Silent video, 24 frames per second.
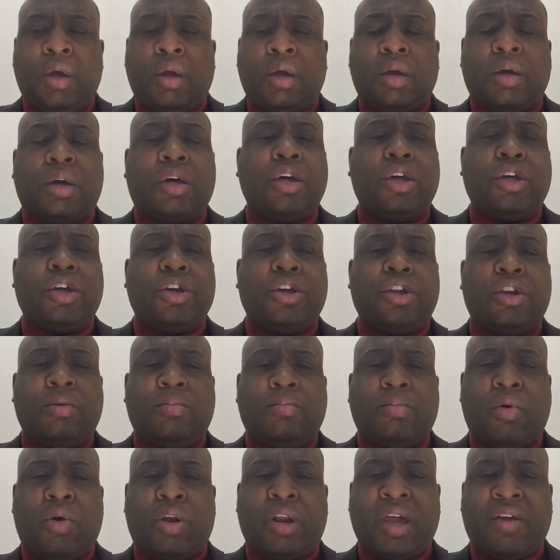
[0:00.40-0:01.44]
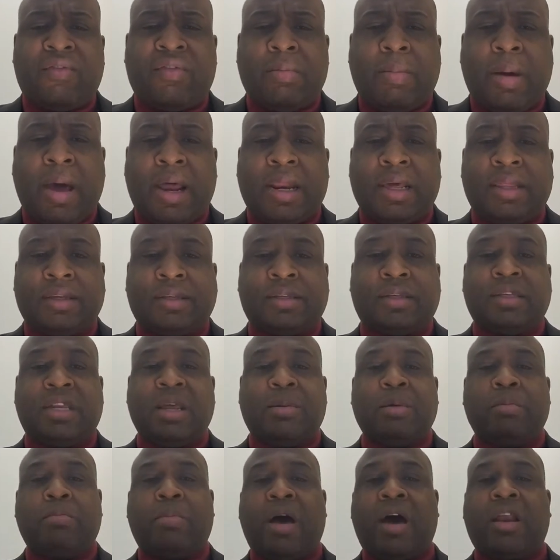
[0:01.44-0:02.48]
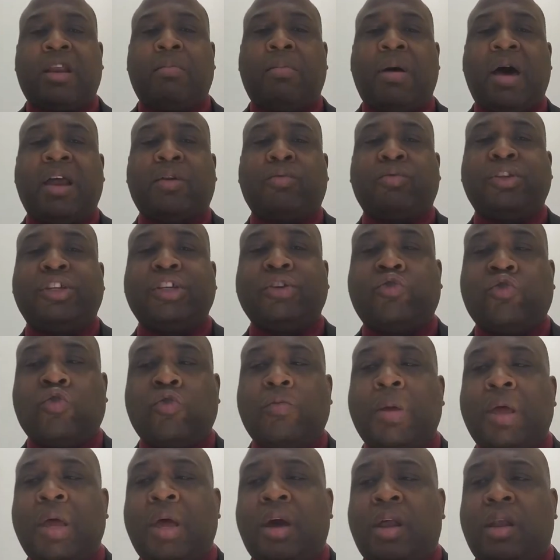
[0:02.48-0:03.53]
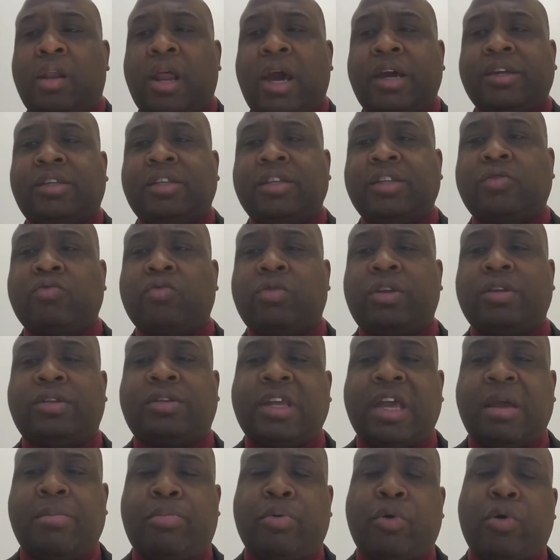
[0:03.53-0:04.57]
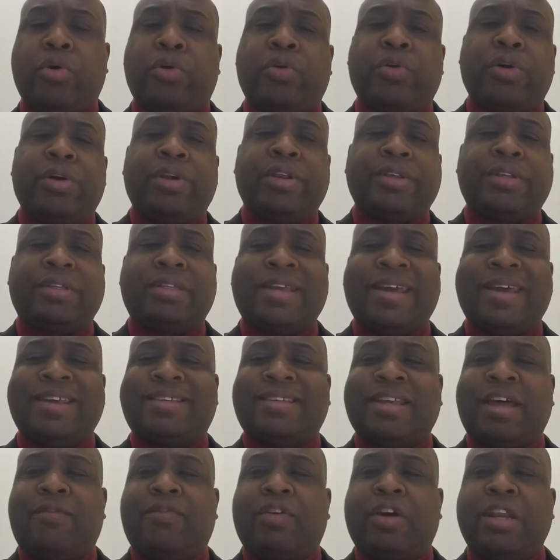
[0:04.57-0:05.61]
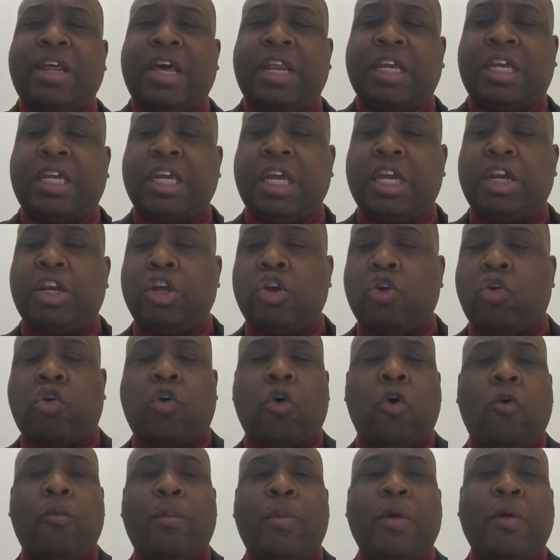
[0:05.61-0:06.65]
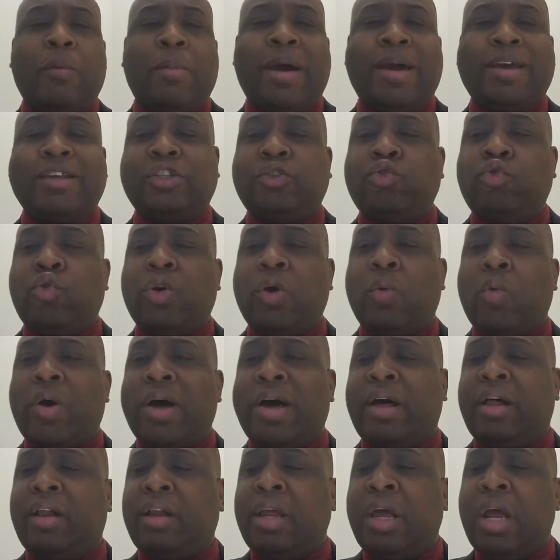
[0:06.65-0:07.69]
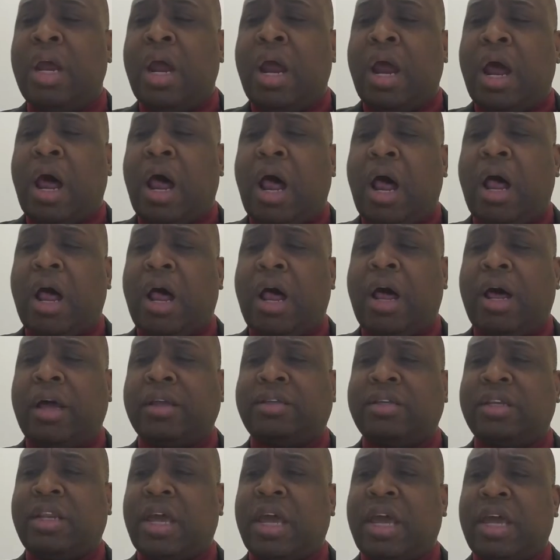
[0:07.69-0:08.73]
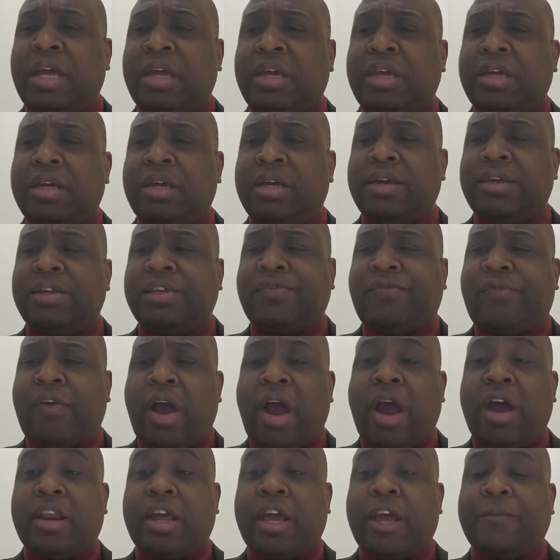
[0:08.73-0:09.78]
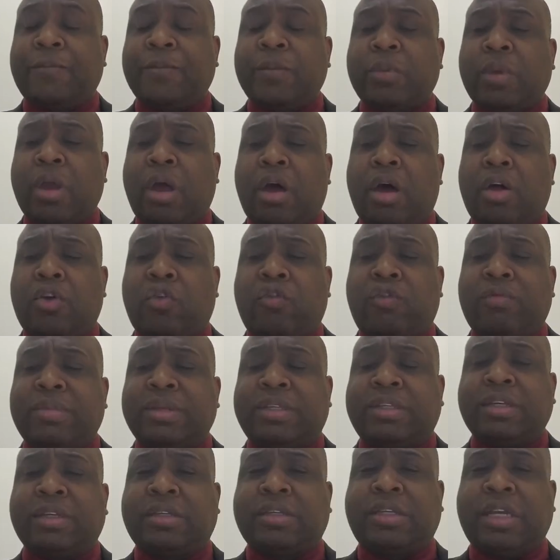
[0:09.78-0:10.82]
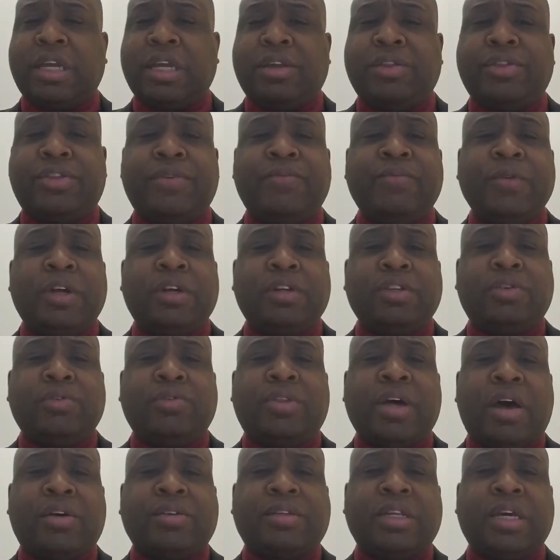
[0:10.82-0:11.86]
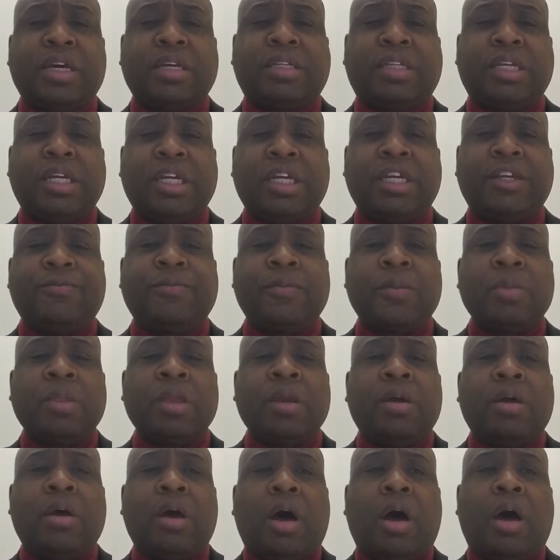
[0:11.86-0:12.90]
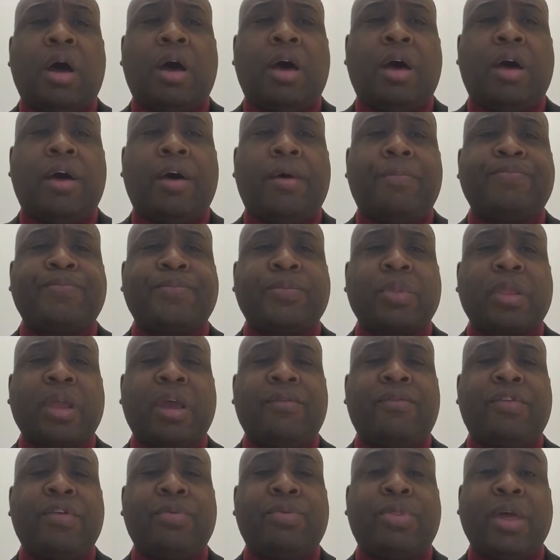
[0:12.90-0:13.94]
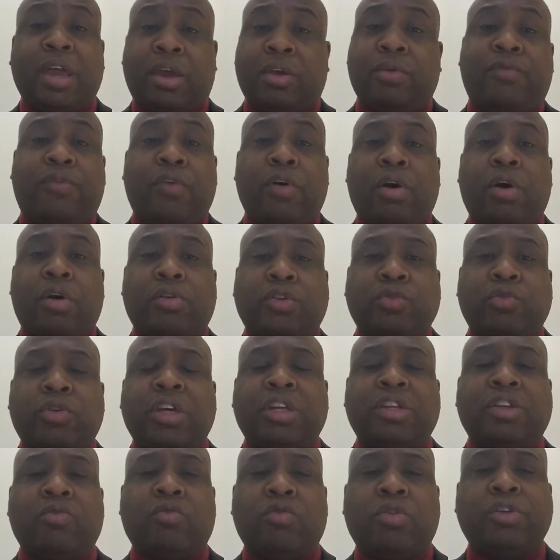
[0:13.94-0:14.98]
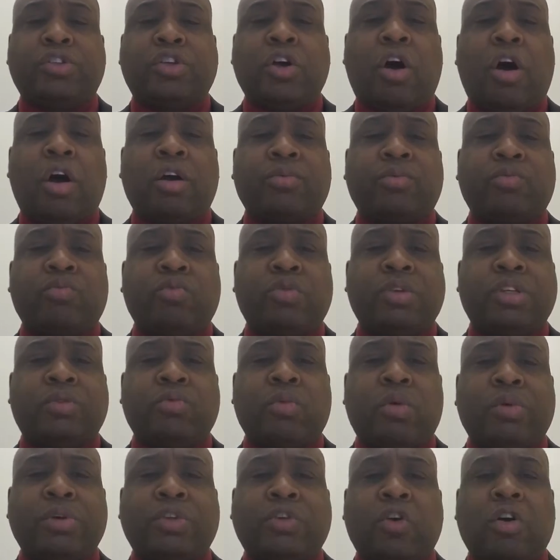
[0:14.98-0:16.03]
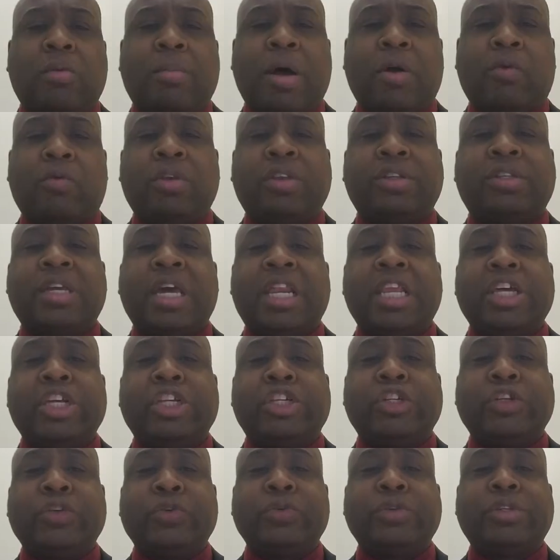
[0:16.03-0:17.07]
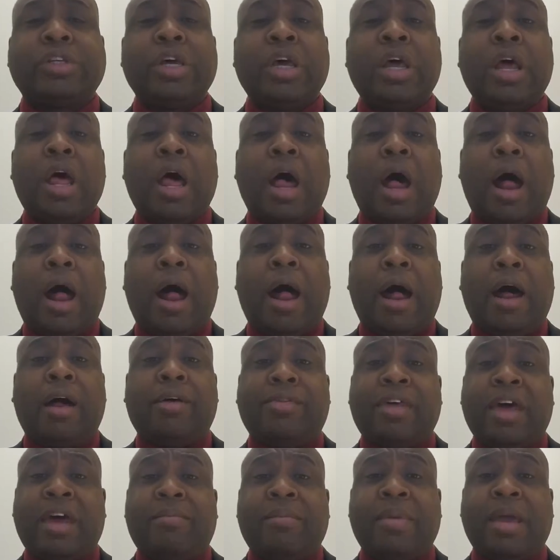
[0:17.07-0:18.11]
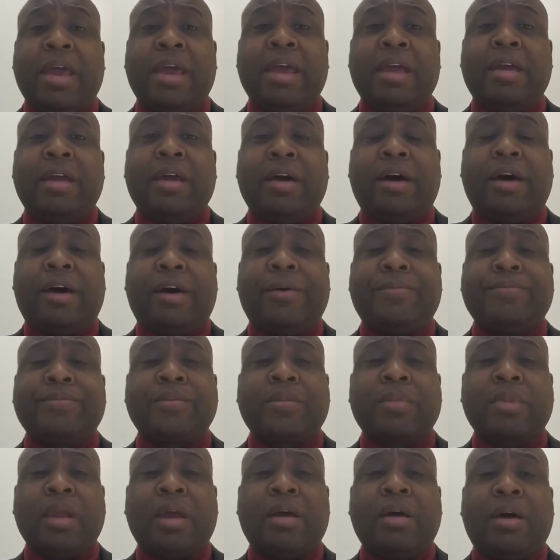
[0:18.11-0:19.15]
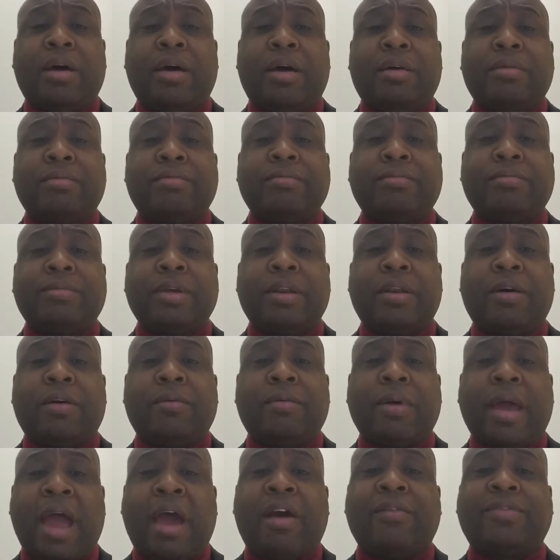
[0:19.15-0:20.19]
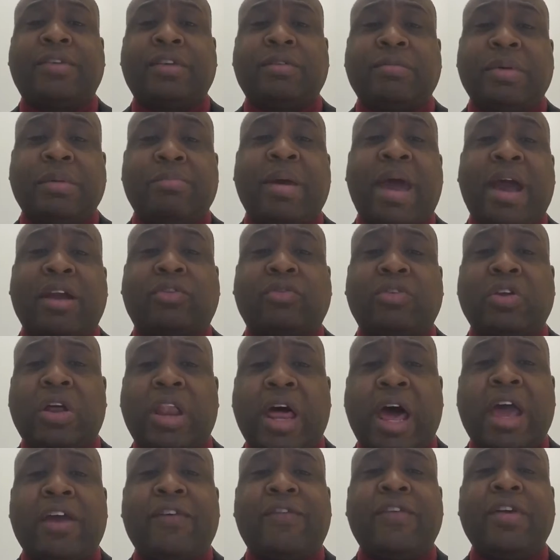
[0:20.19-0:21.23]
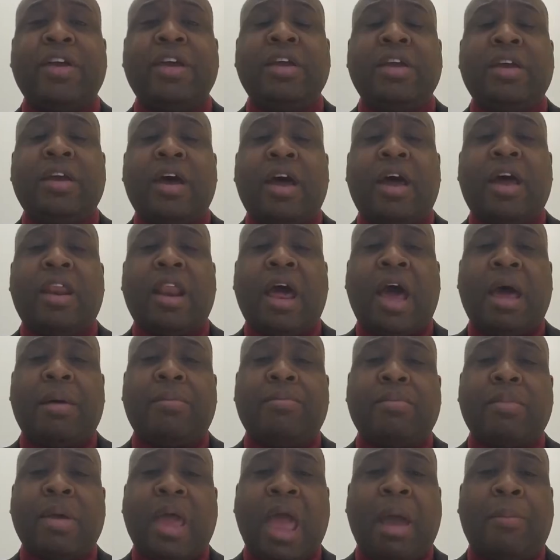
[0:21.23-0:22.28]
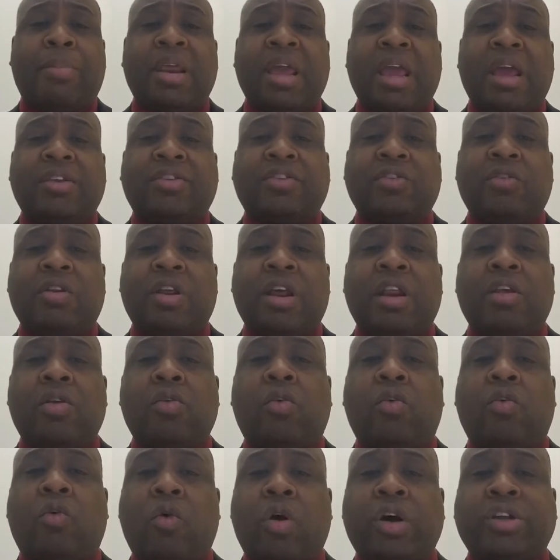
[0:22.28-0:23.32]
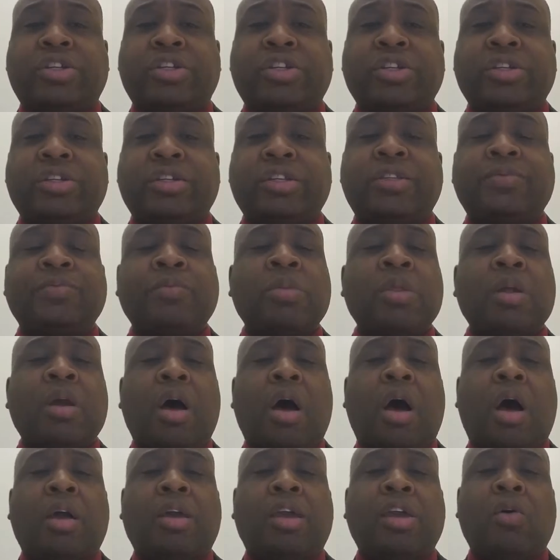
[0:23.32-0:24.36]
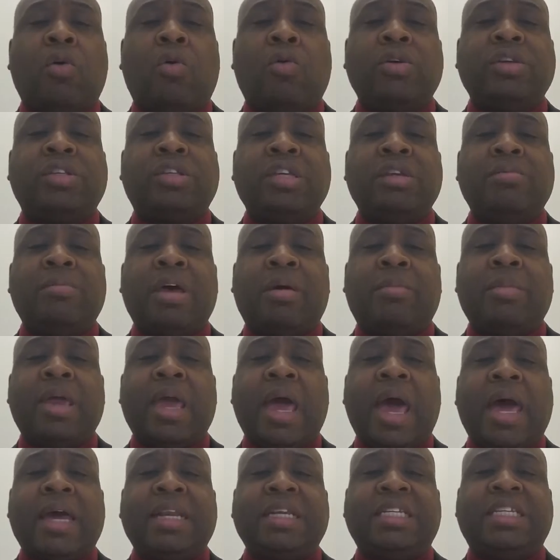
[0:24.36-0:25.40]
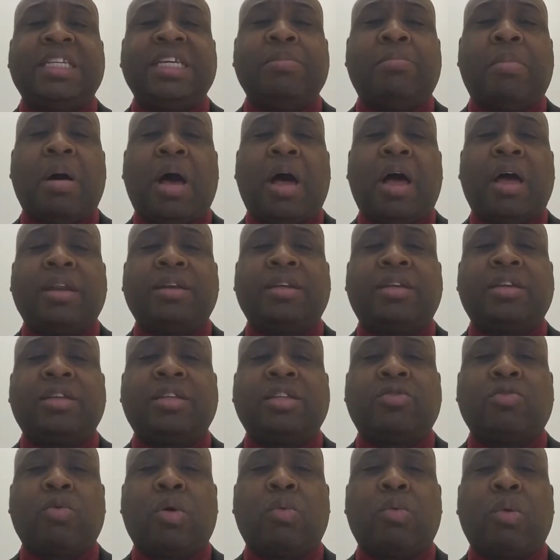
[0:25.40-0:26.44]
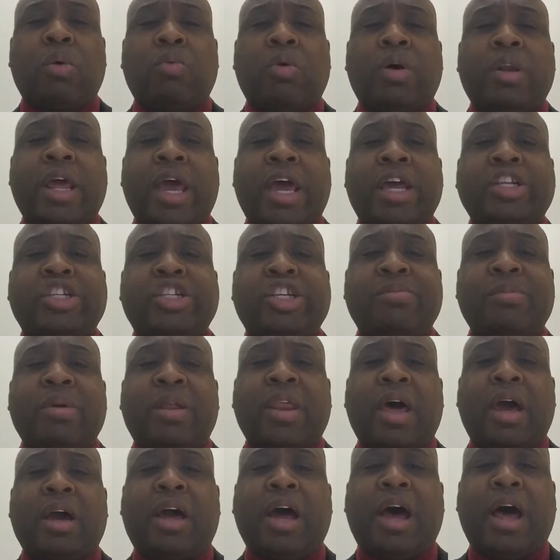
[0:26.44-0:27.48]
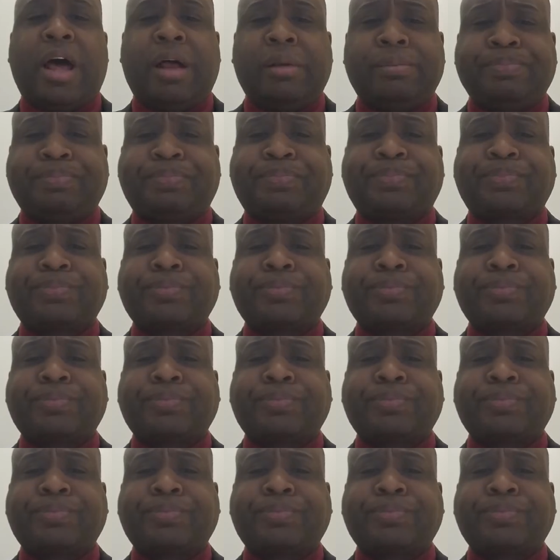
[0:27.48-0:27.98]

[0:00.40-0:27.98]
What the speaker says: Good morning, everybody. This is Damon Bond of Bond Realty Group, licensed real estate broker in the states of Connecticut and New York. Hope everybody's doing well. Today is Friday, November 16th, 2018. Thank you for tuning in to Real Talk, which is where we talk about real estate issues that may have some impact on your life. And I'm happy to answer any old questions. You always email me at dbond011@gmail.com.